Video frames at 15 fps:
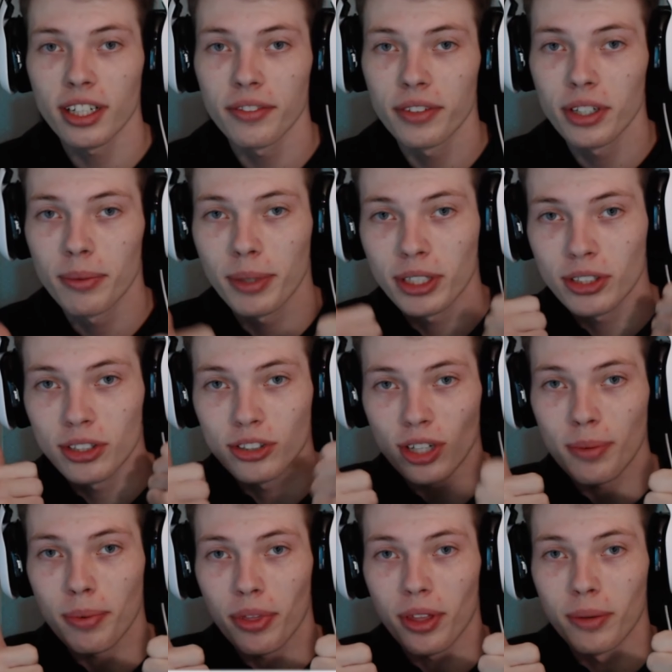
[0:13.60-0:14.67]
this style of video, make sure to
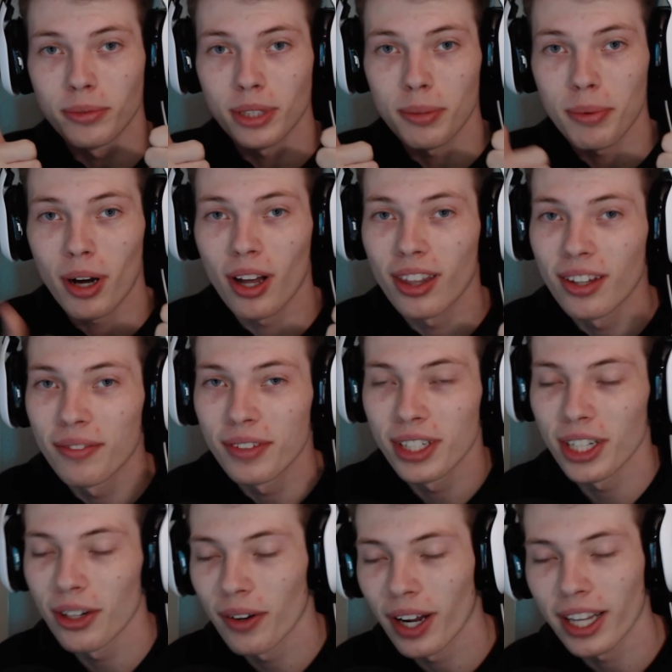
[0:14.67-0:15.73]
drop a thumbs up on the
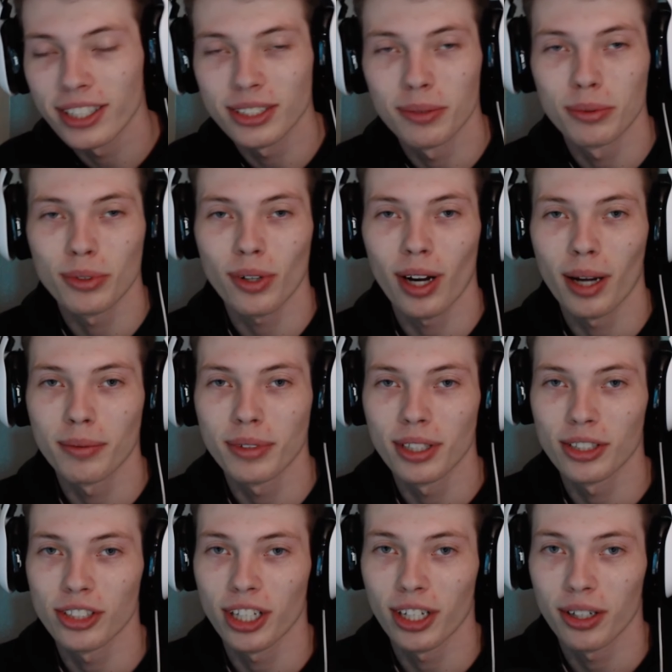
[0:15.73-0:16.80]
video and subscribe
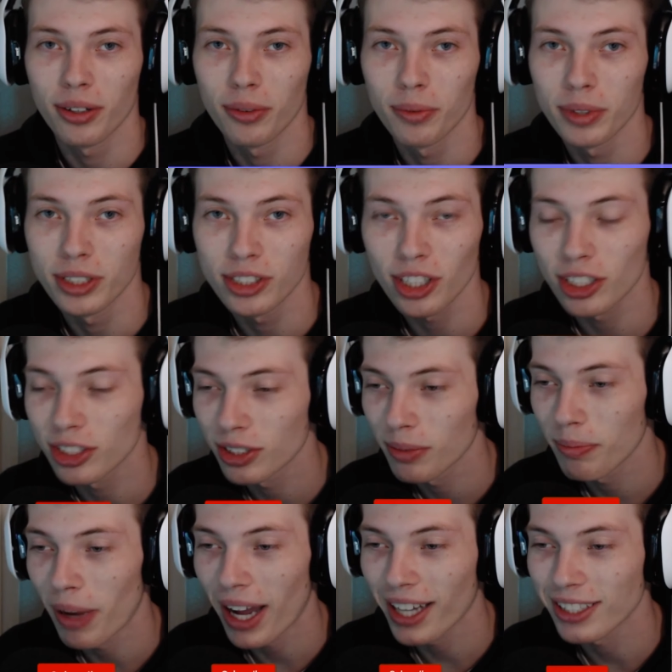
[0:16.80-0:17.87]
to the channel. We
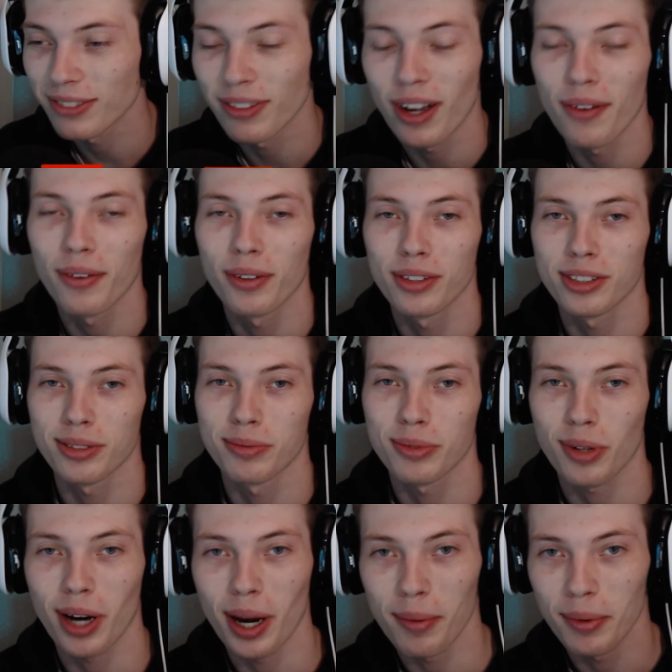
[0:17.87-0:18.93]
just passed 500
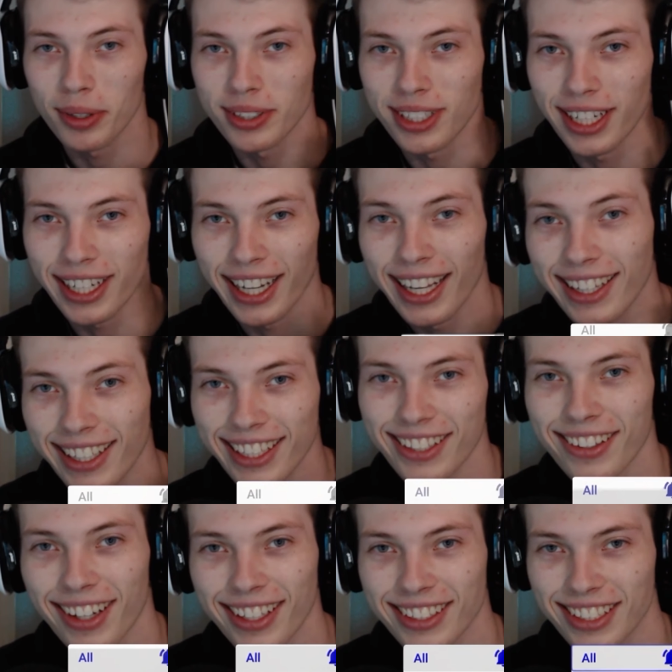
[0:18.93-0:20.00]
subscribers and I can't
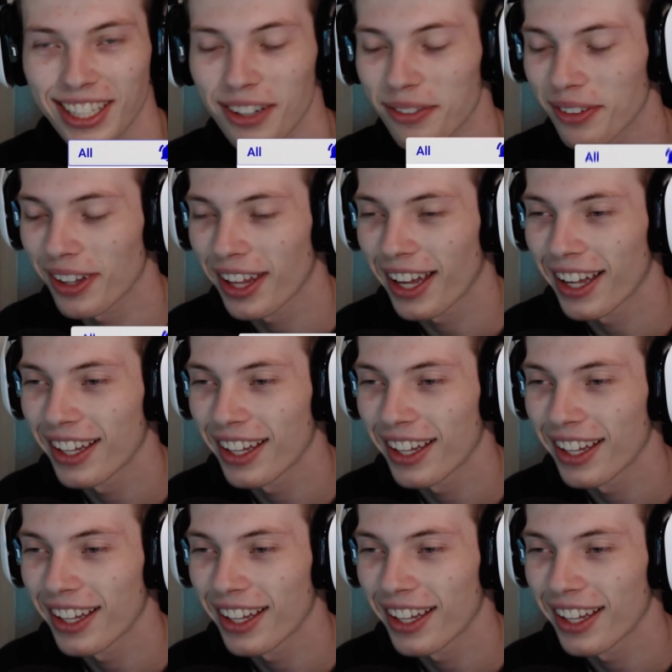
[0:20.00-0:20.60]
thank you guys enough for